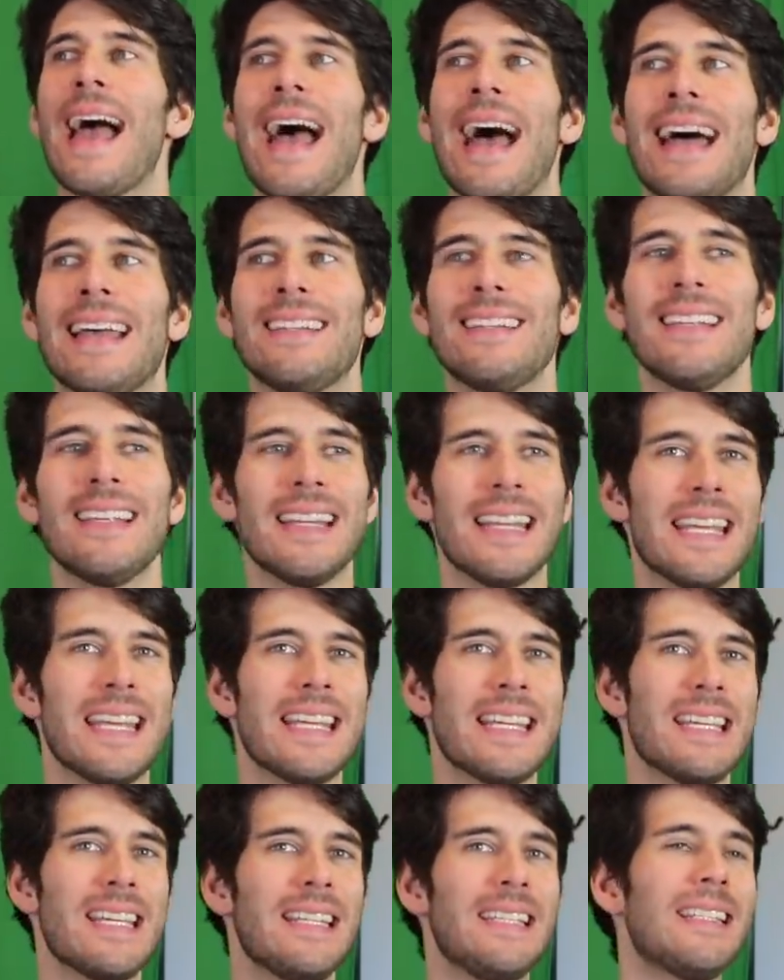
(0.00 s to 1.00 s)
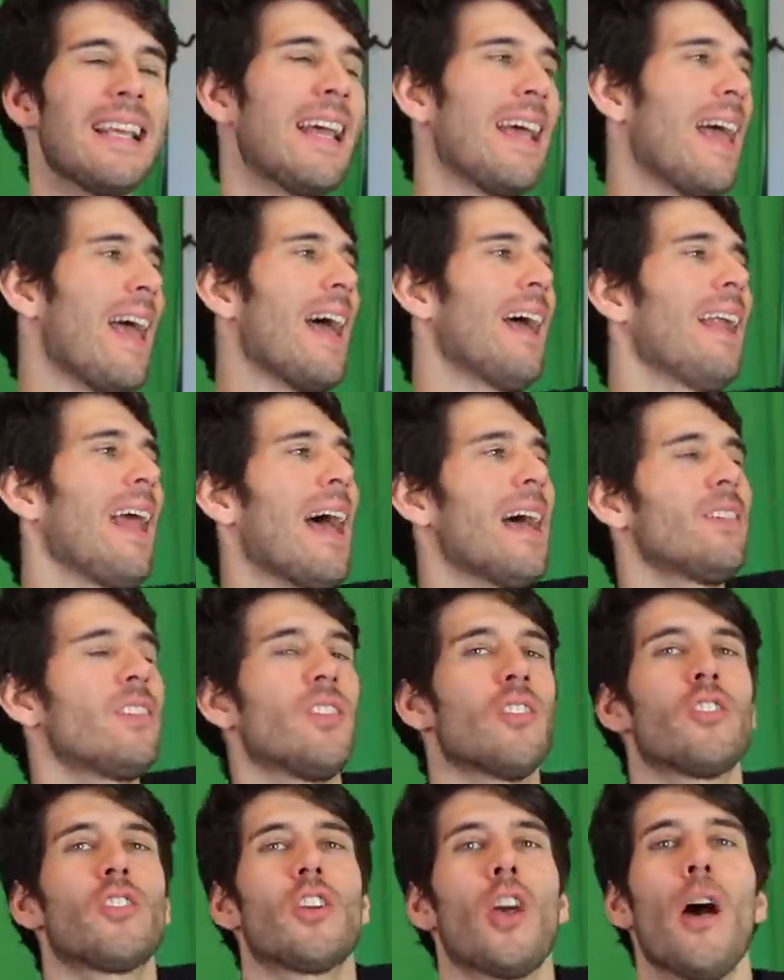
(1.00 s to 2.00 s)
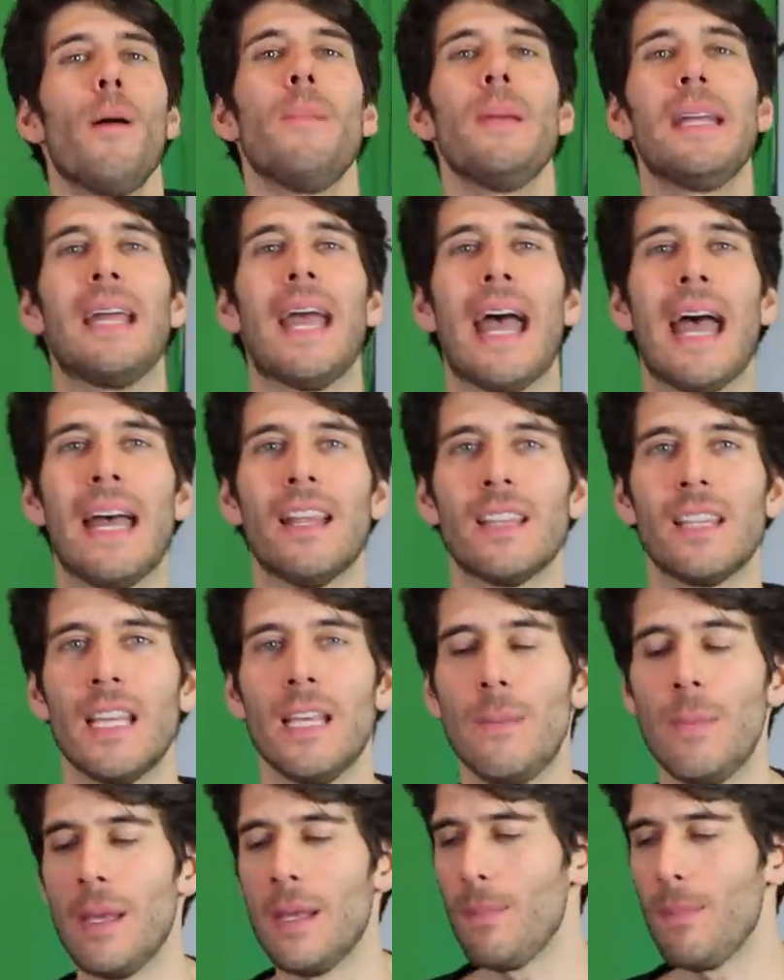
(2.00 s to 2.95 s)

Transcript: as it is and as it's coming at them,